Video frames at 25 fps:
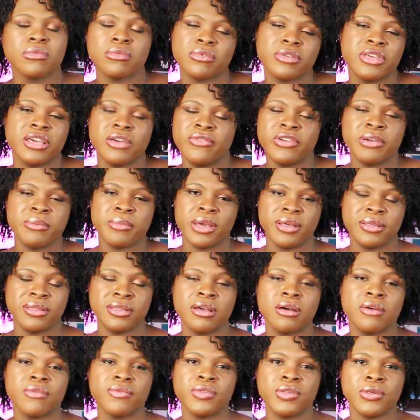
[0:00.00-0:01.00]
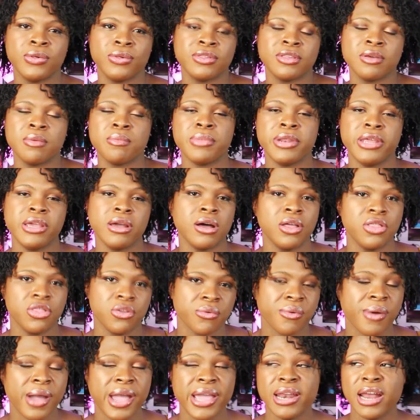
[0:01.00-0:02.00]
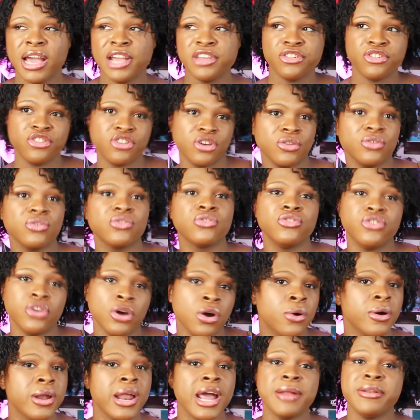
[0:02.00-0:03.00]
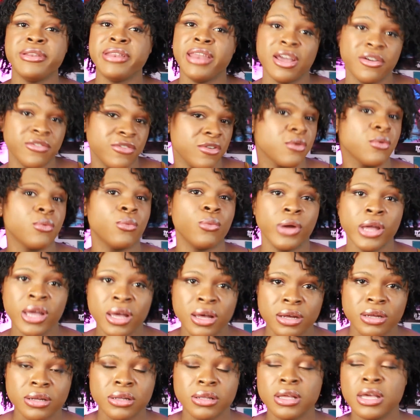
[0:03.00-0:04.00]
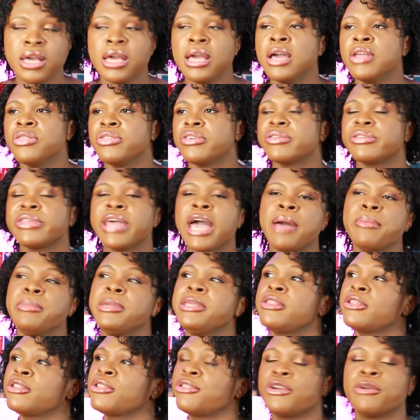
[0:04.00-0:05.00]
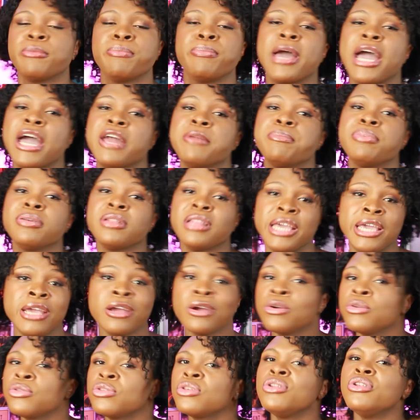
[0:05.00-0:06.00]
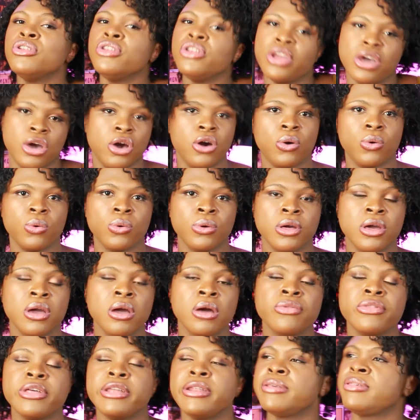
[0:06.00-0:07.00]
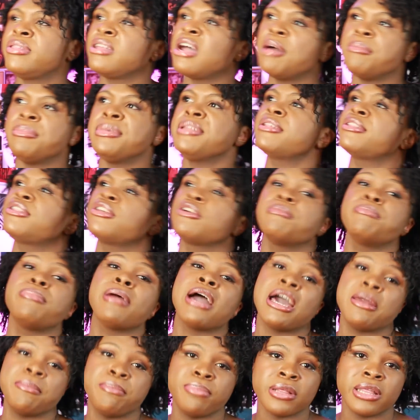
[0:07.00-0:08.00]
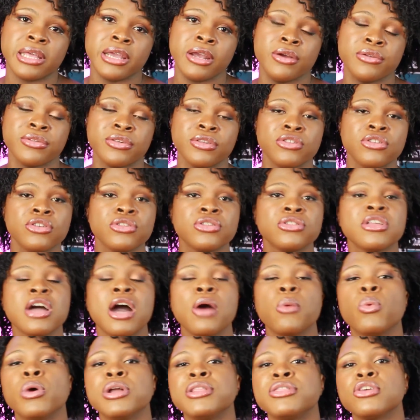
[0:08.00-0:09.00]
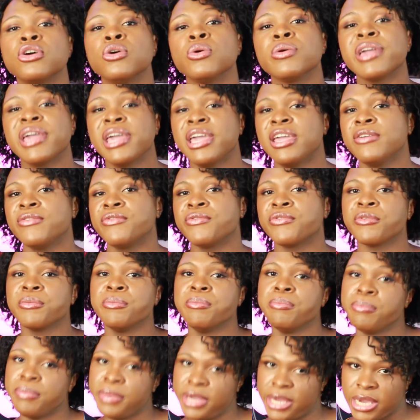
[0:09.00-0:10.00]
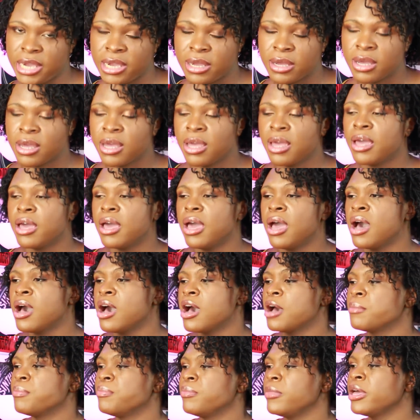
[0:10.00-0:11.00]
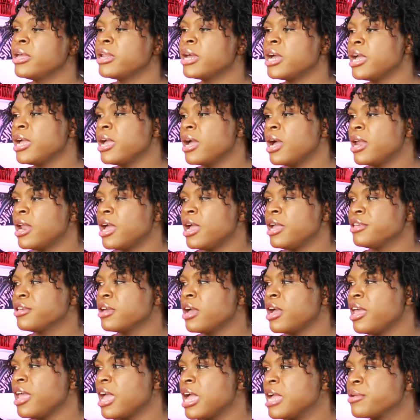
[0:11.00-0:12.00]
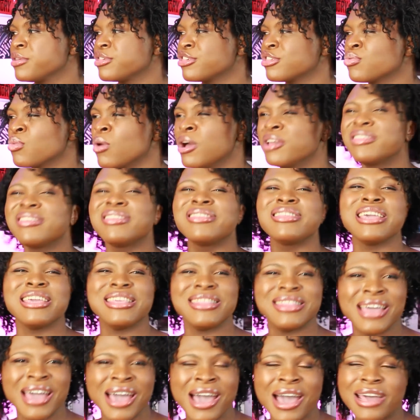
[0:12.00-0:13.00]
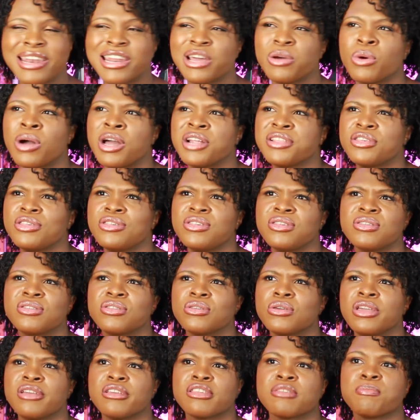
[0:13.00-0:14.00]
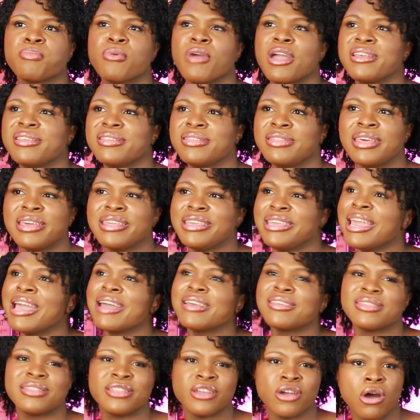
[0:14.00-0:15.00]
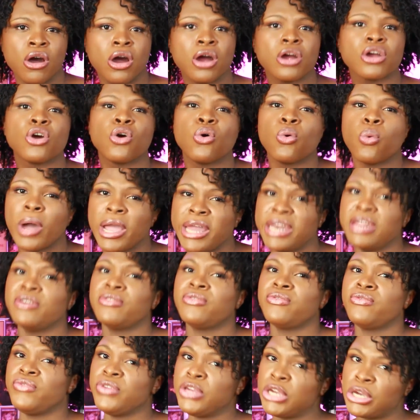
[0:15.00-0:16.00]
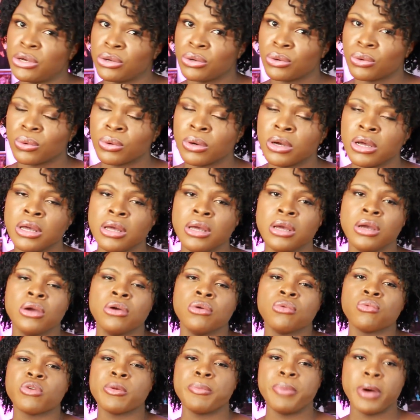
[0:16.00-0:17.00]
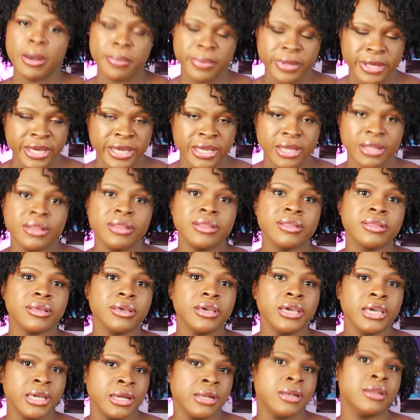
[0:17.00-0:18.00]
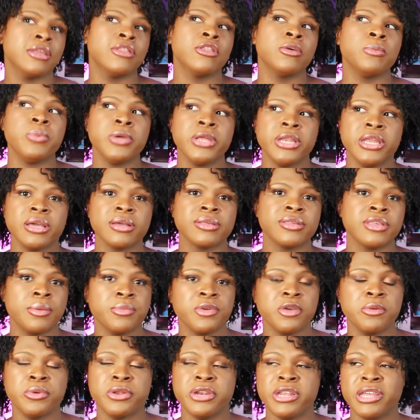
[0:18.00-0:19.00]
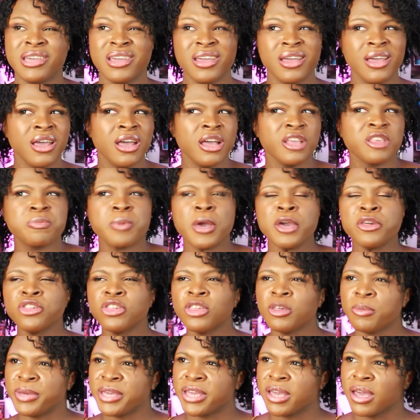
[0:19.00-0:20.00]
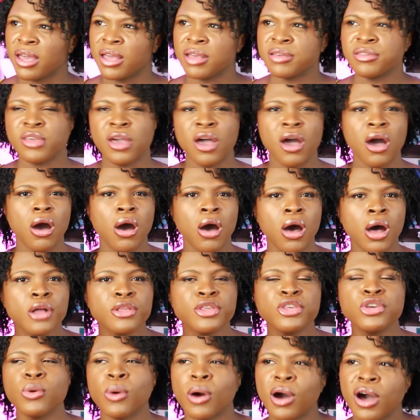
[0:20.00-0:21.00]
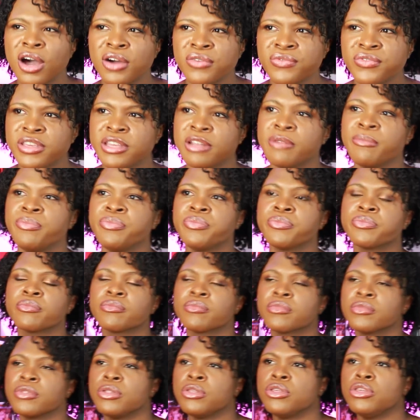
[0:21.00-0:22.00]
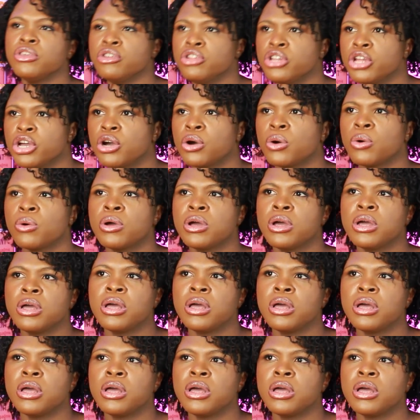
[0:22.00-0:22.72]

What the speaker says: giving myself to somebody on the right. I just don't, and I never will. Does that mean that they're bad players? No. That does not mean that they're bad players. It's just not what's okay for me. And I just want to say that, and I want to just express that, yes, there are quite a few Republicans in the BDSM community, especially because all too often, you know,